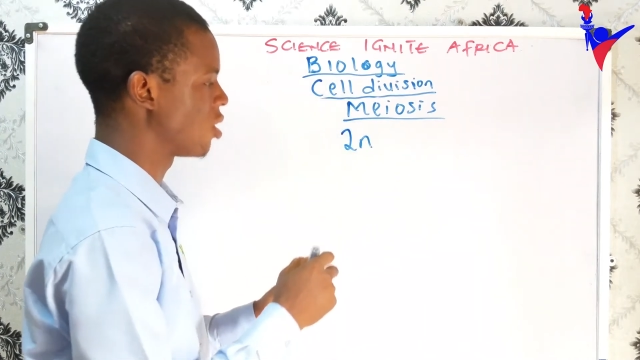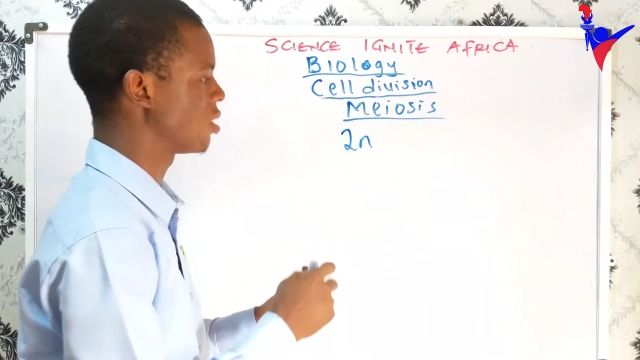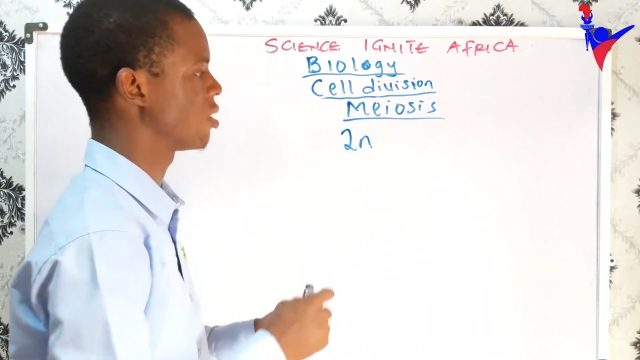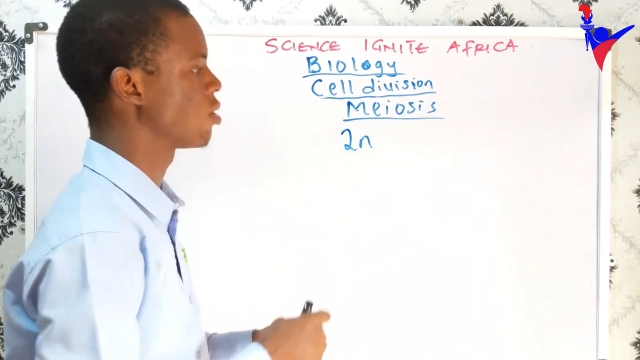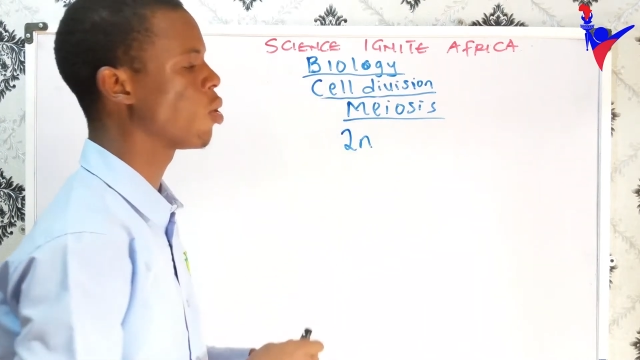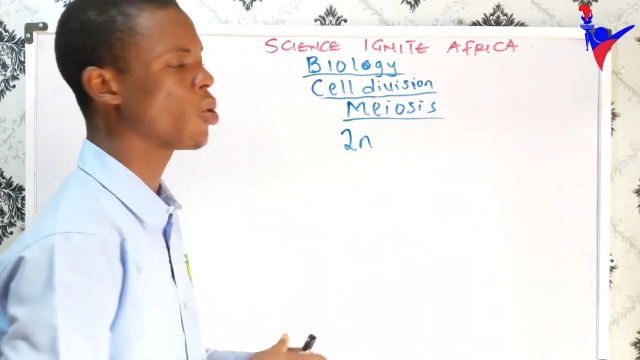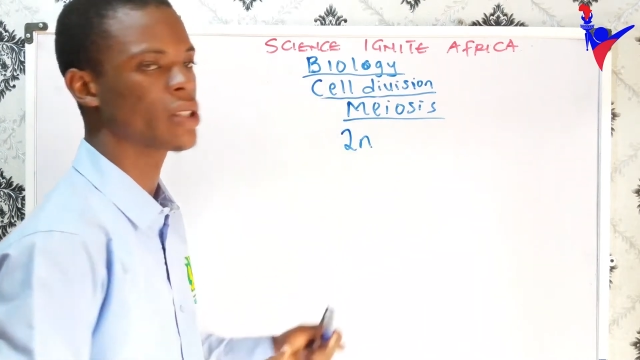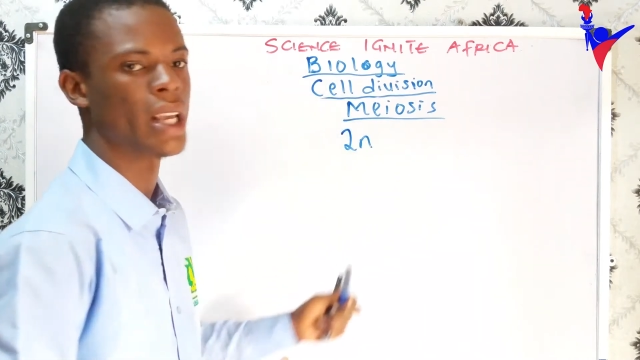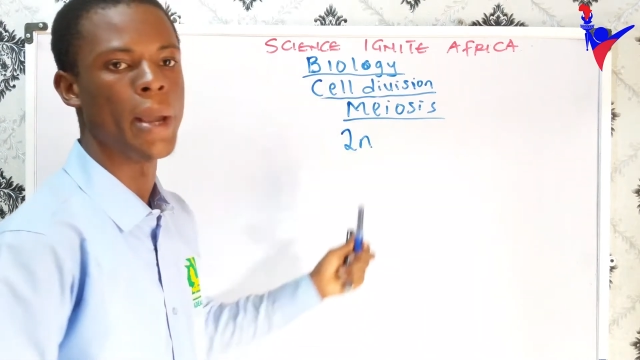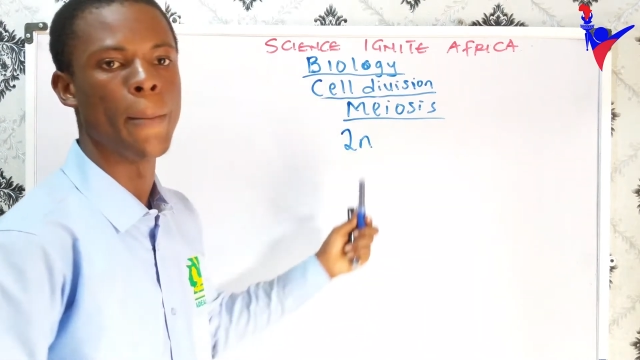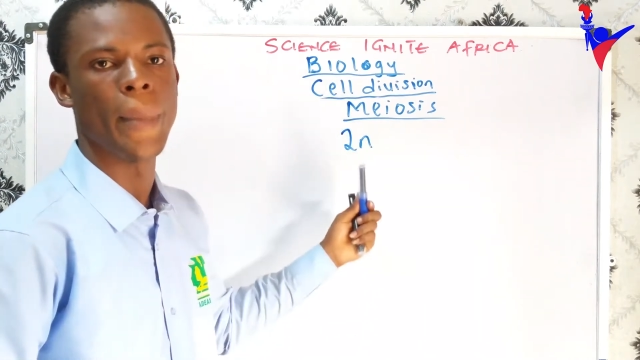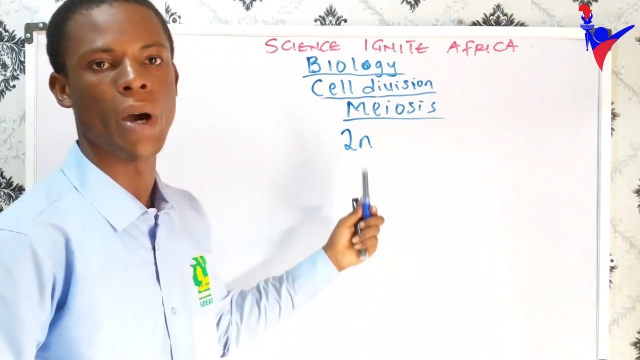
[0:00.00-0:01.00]
undergoes
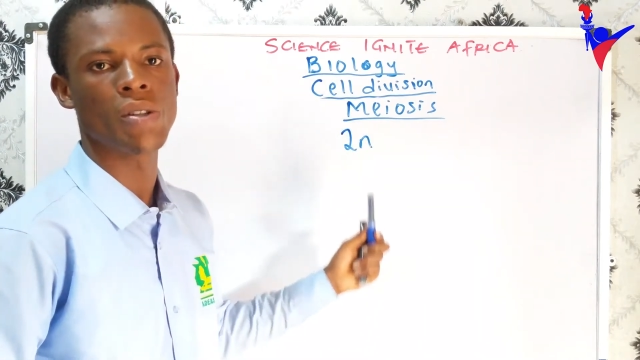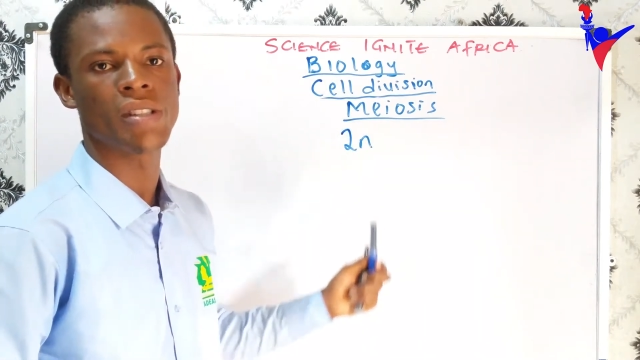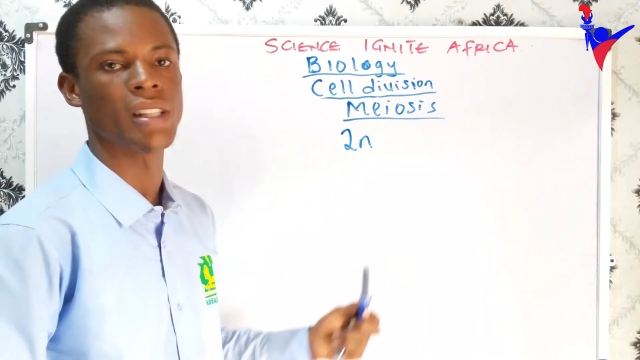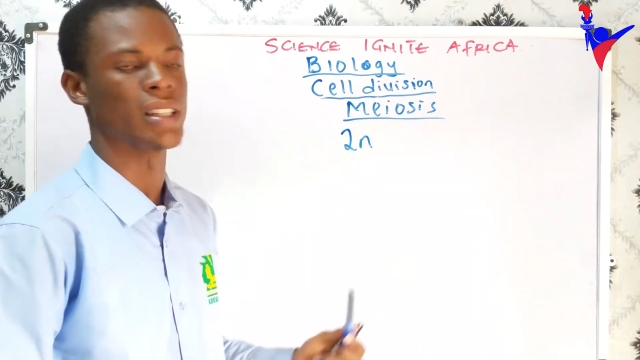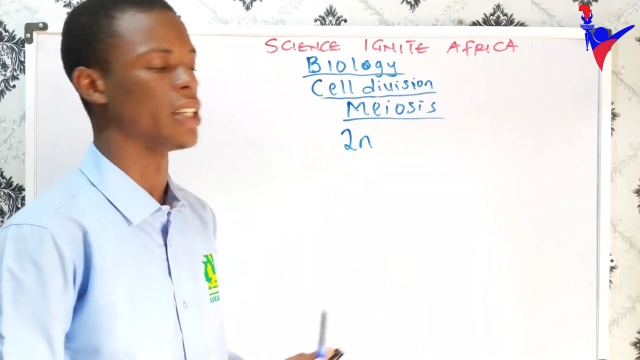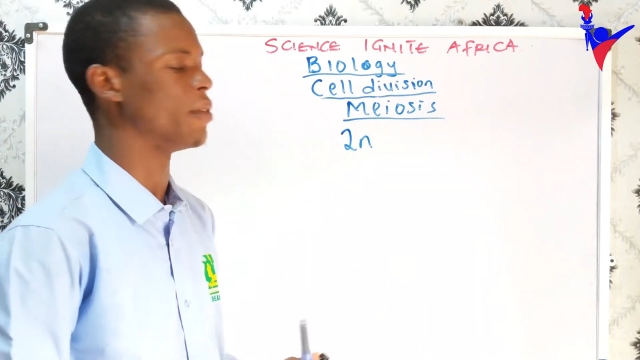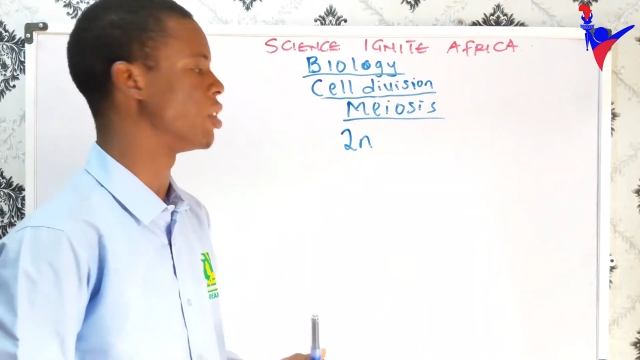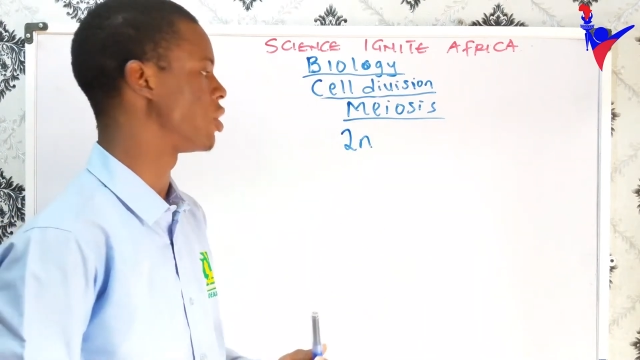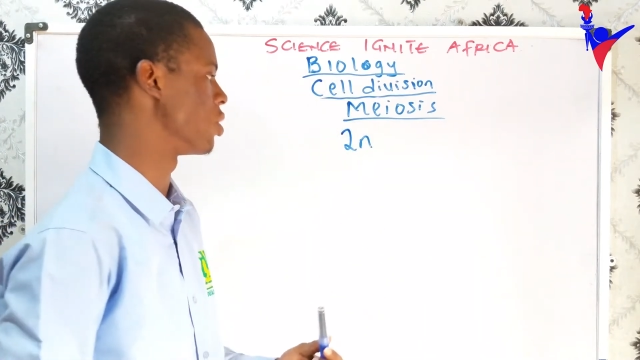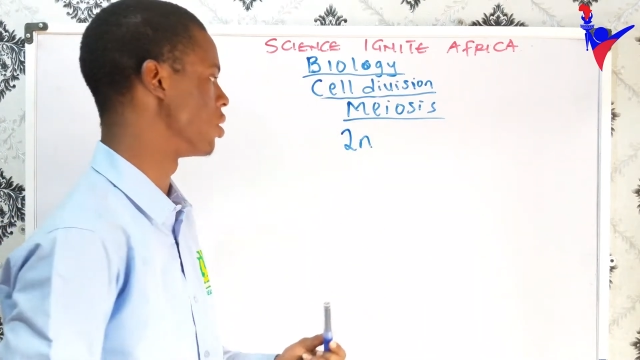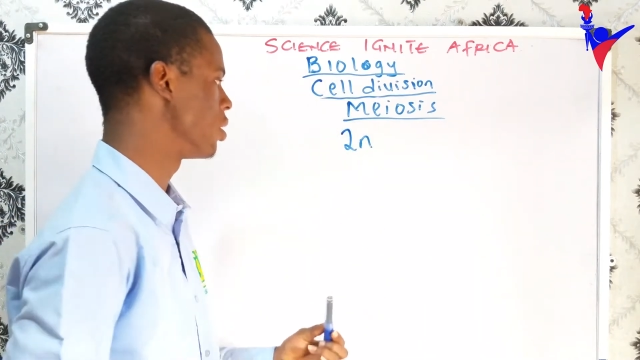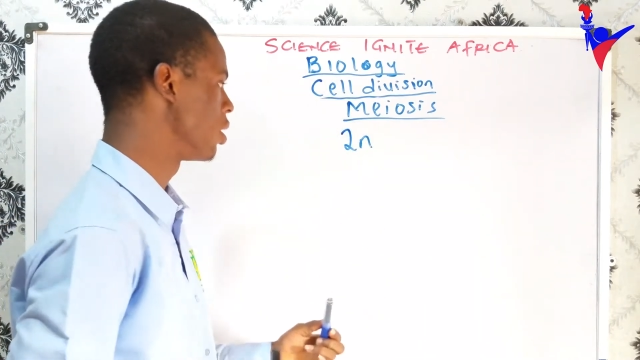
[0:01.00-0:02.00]
a meiotic
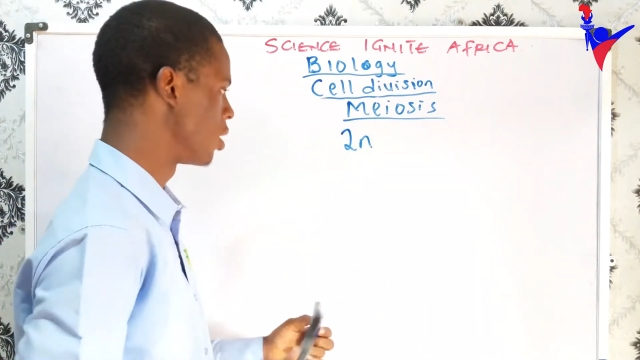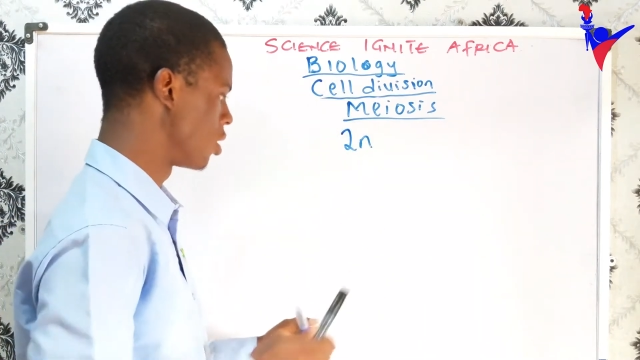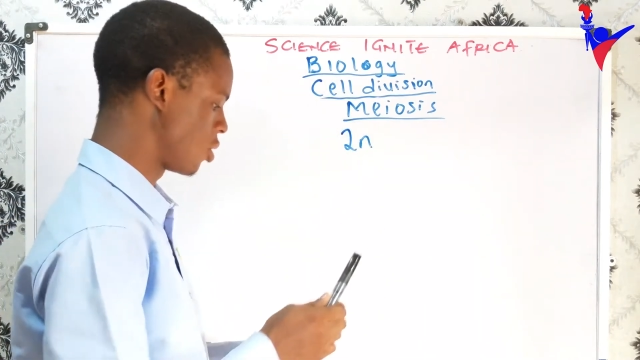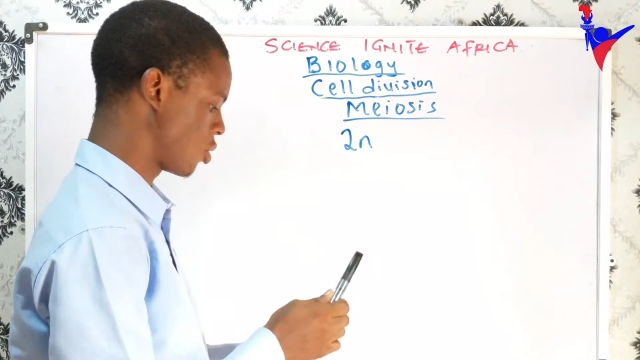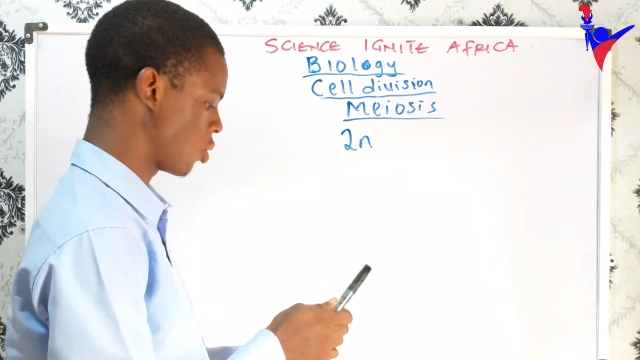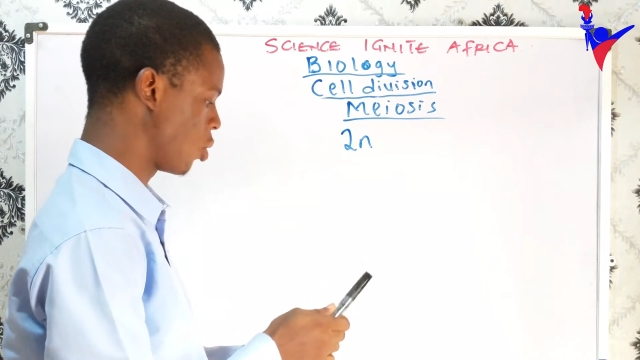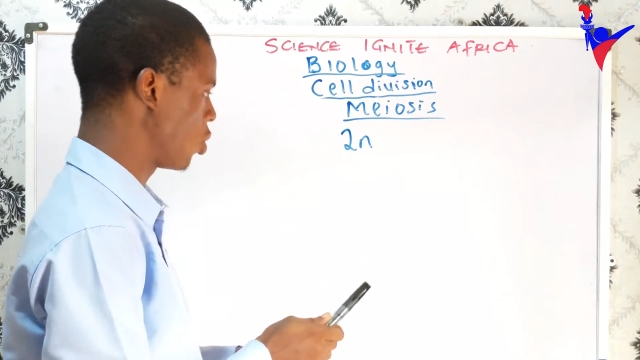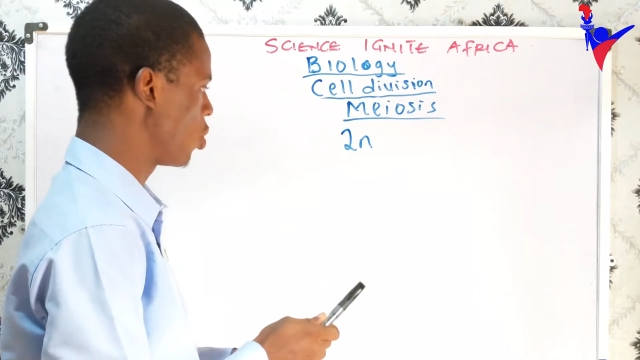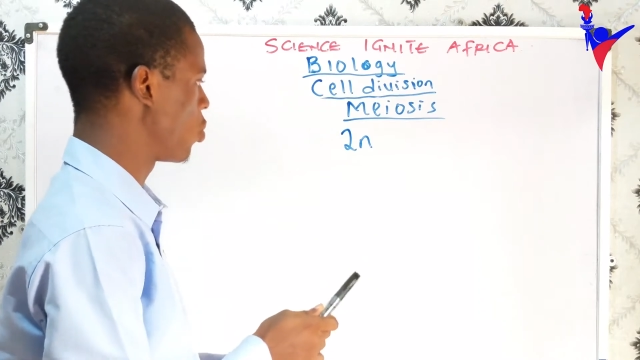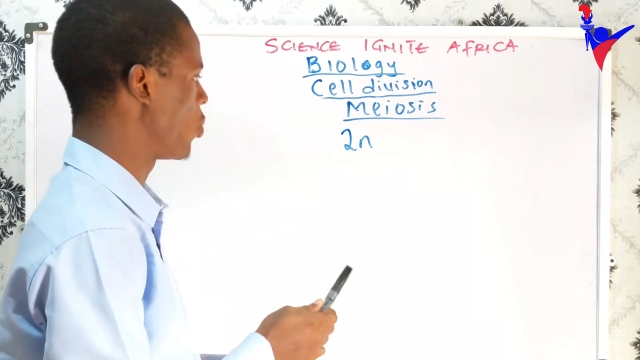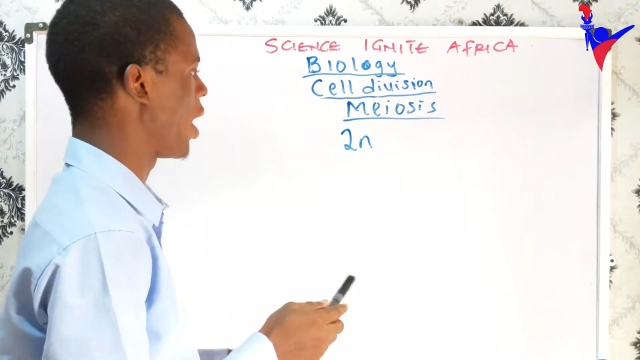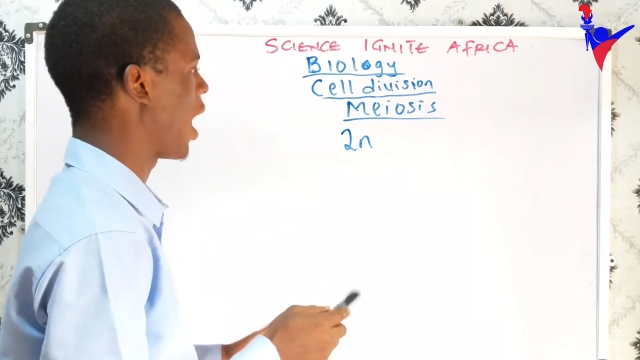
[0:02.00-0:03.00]
division. So
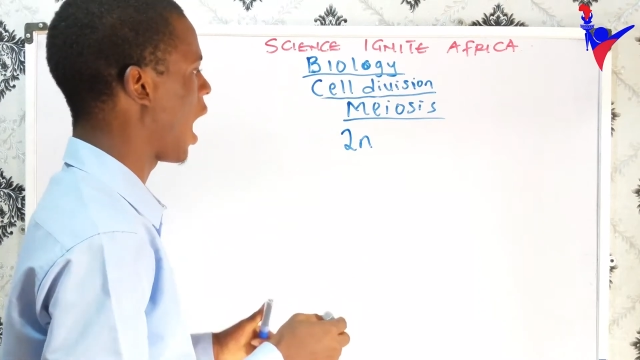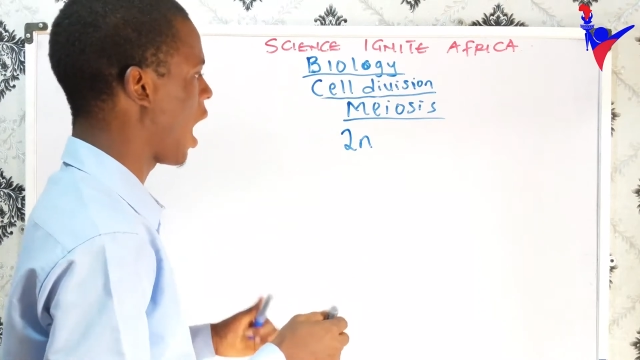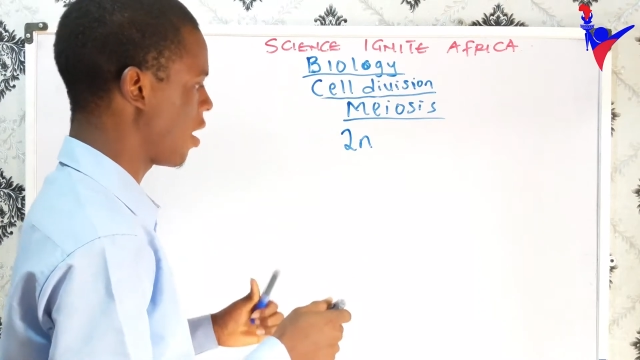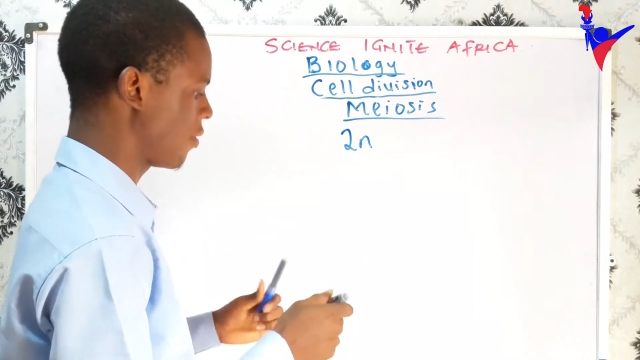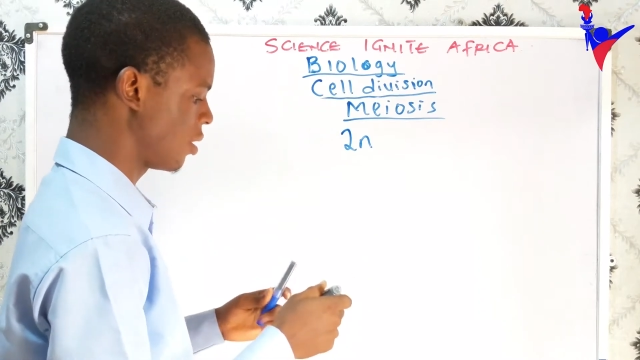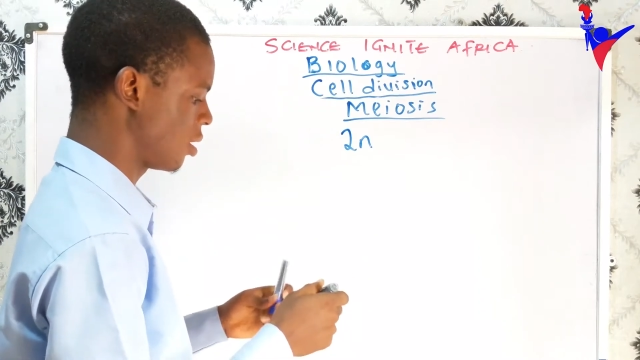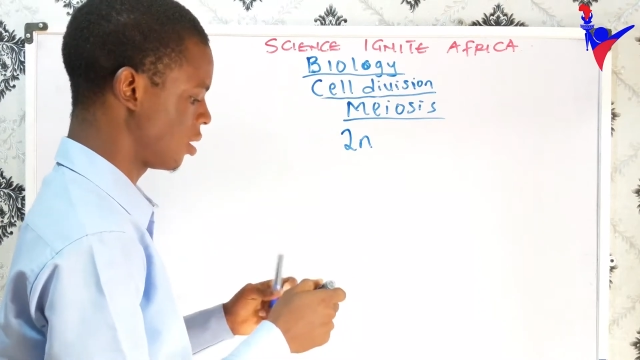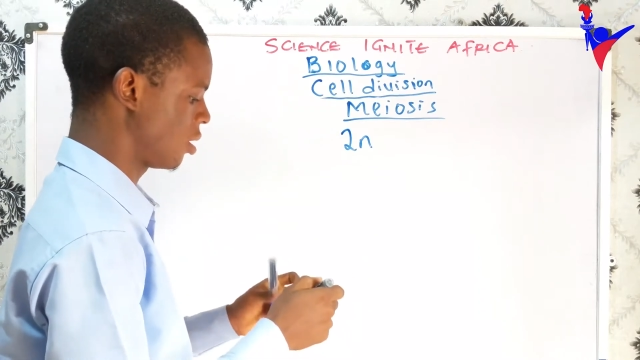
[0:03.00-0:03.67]
we have